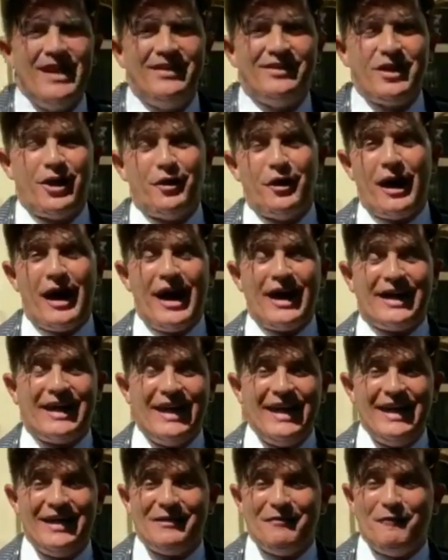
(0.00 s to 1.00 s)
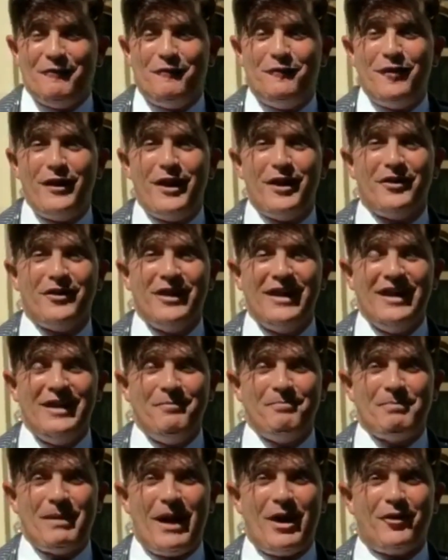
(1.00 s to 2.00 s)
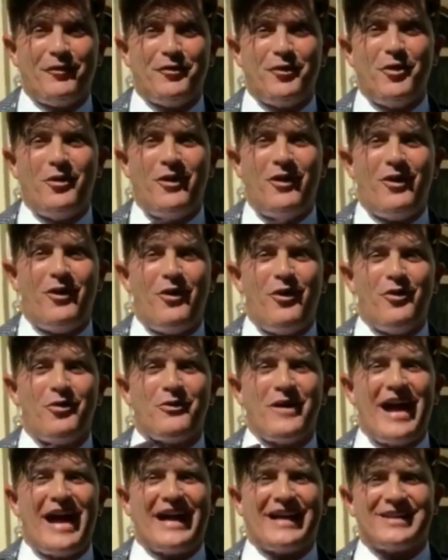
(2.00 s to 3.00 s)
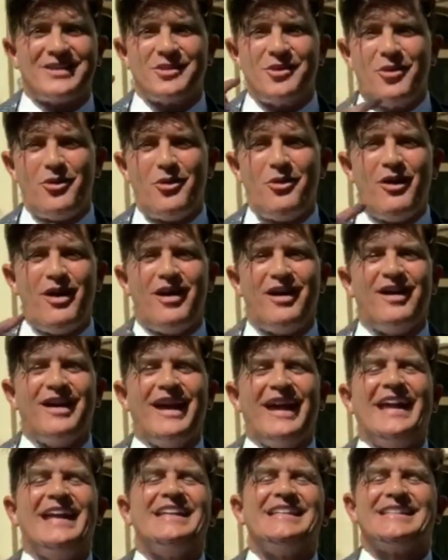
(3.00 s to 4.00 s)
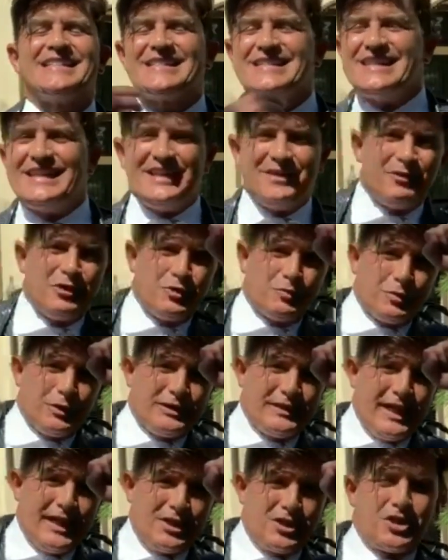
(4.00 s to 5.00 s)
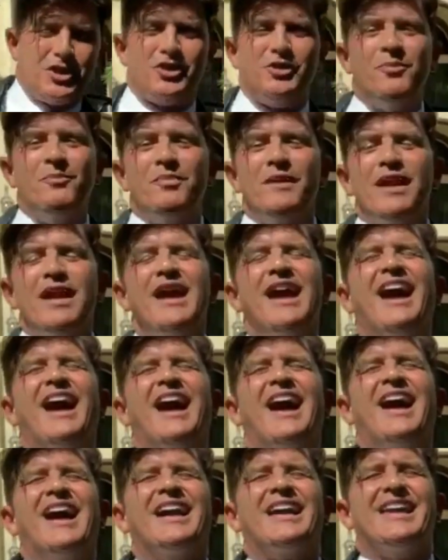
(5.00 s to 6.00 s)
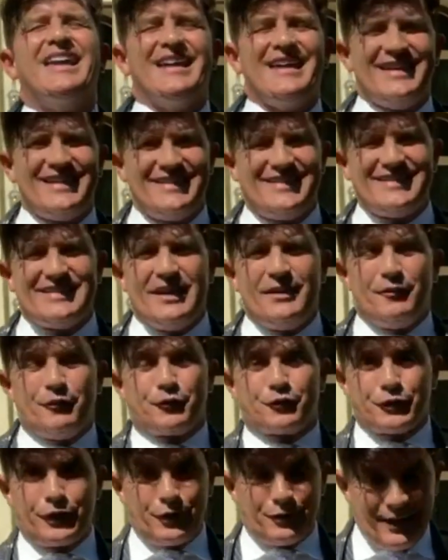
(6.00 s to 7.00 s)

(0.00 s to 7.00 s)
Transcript: They're, again, very powerful ORACs, O-R-A-C, which protect you against free